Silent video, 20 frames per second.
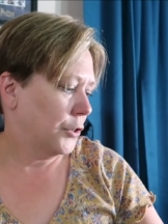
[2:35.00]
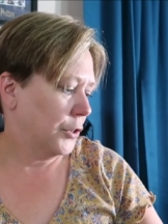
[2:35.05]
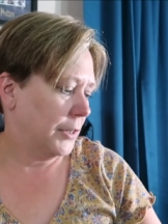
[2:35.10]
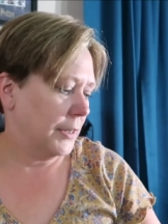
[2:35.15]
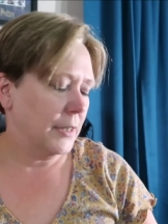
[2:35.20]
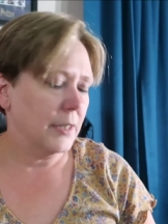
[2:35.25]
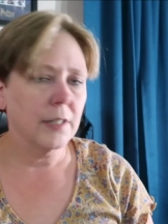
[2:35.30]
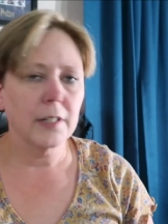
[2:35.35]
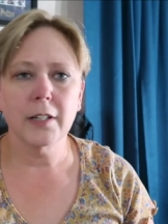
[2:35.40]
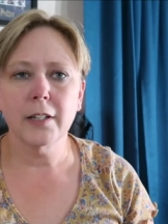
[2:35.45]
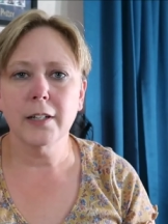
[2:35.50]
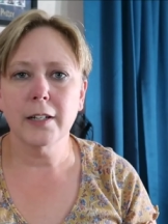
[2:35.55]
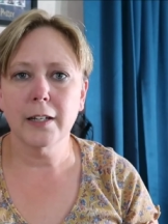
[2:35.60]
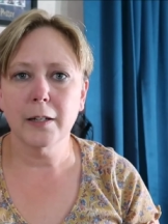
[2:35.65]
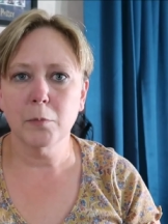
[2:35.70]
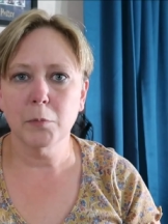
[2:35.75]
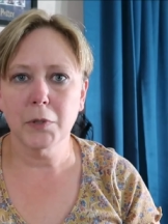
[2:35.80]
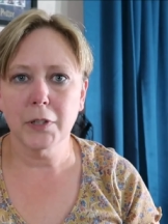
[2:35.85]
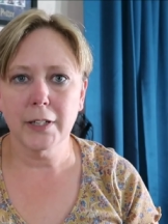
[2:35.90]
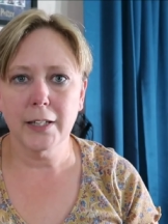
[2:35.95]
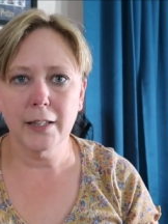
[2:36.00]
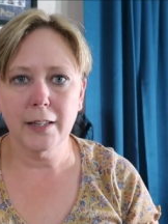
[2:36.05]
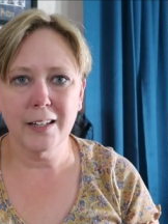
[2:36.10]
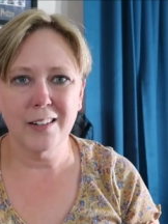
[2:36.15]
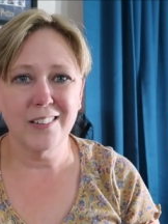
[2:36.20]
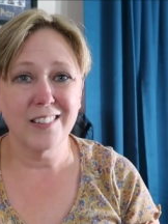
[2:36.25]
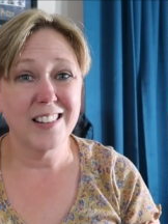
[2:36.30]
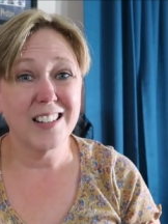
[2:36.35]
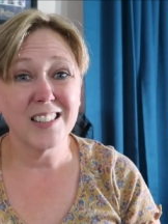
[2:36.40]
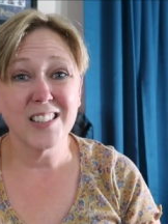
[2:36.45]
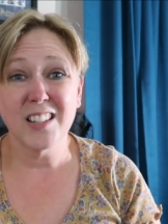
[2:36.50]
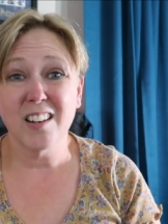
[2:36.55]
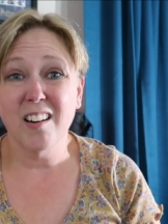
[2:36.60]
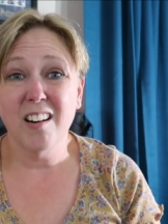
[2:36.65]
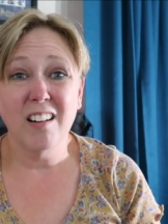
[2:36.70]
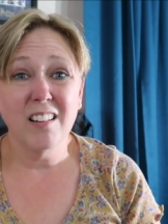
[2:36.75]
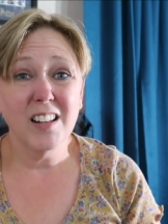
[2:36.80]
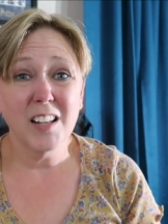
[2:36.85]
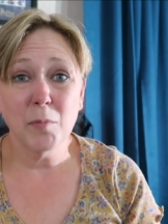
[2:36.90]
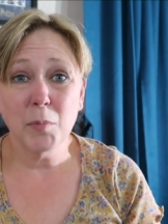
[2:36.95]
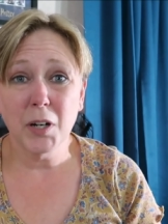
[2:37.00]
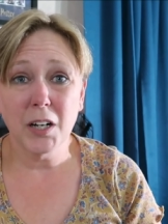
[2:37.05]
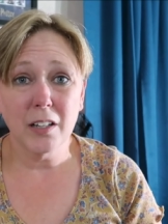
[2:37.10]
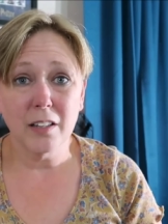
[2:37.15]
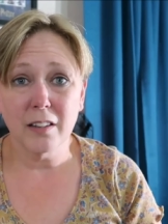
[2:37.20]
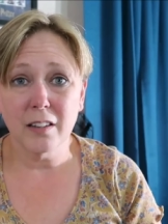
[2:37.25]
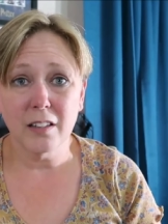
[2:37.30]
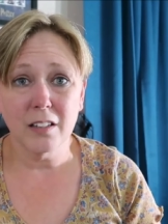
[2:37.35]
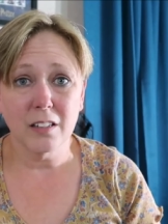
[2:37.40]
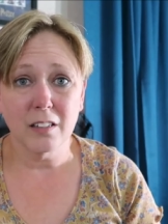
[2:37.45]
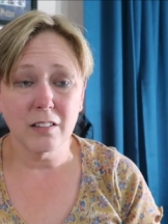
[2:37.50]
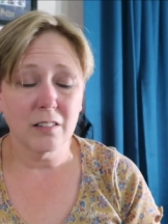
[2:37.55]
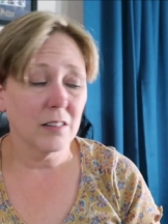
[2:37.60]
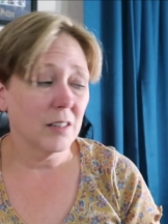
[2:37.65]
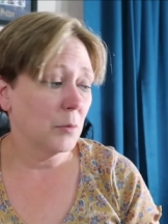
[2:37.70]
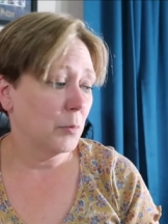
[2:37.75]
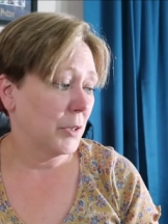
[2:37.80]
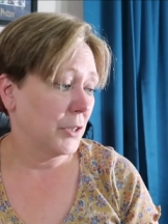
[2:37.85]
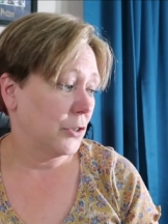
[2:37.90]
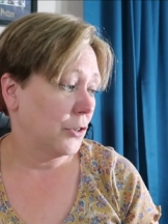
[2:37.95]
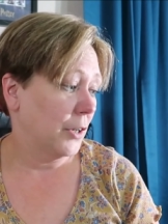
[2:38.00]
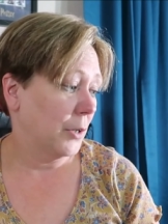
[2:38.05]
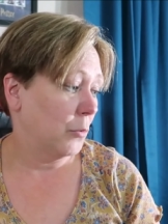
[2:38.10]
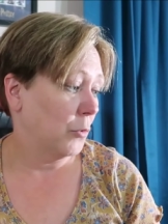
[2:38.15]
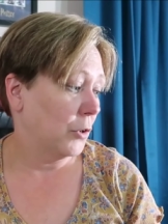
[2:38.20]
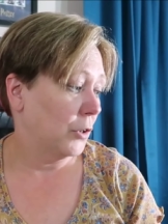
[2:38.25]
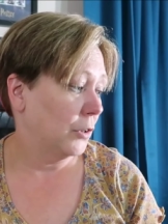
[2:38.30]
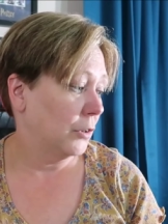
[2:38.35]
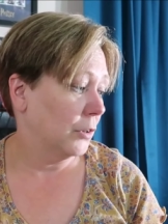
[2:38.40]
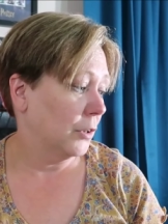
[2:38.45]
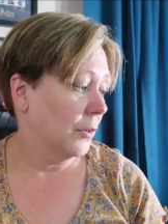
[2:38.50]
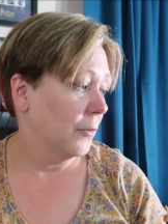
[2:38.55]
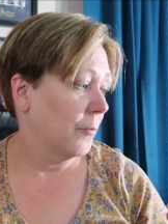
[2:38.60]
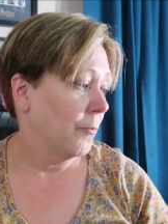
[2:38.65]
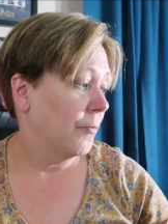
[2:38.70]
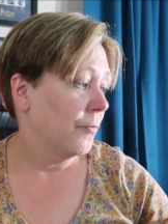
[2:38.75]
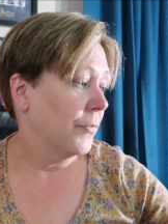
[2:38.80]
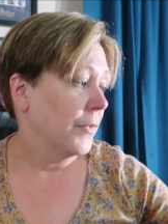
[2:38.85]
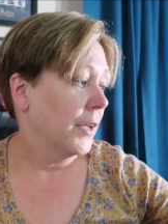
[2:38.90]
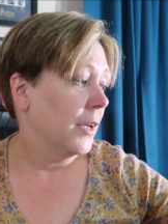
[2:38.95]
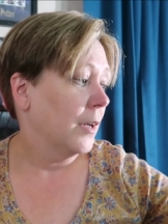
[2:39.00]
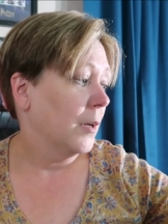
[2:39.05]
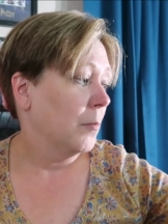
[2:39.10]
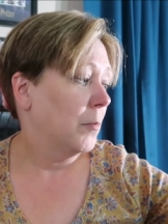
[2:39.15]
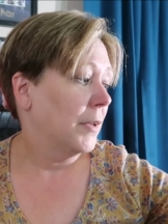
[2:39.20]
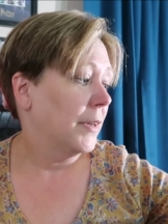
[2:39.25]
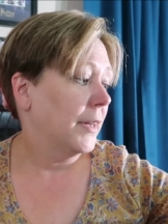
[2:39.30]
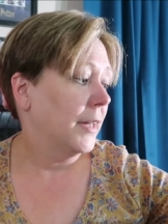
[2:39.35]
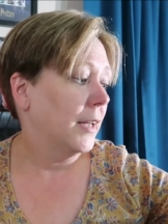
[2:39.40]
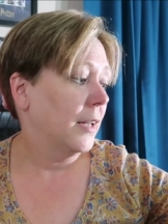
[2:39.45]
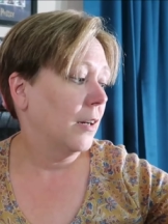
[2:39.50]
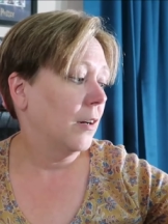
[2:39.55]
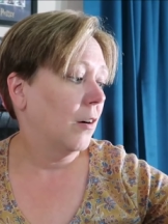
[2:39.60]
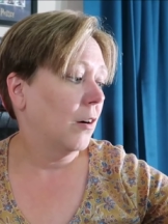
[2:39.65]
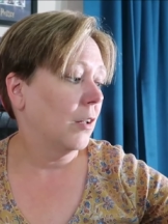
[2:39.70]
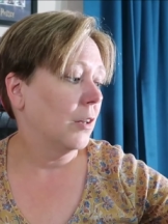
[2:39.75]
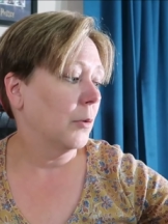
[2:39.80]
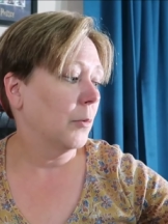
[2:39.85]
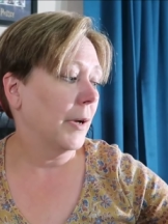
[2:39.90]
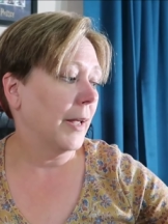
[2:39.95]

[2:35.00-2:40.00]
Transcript: Tristan and Emily there. And that's all I bought in the Wizarding World. But then on